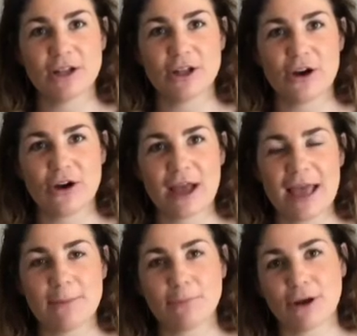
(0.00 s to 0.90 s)
along
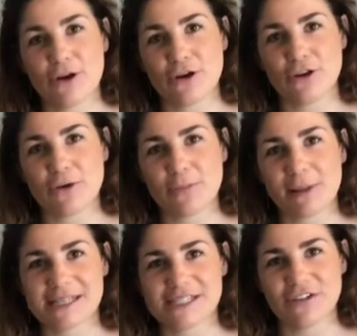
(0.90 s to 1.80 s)
and bring on your
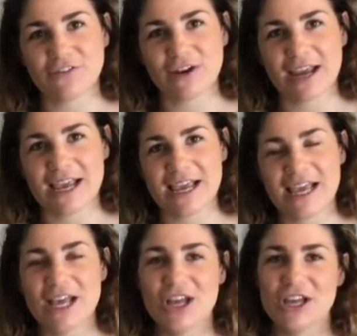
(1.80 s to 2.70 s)
plastic-free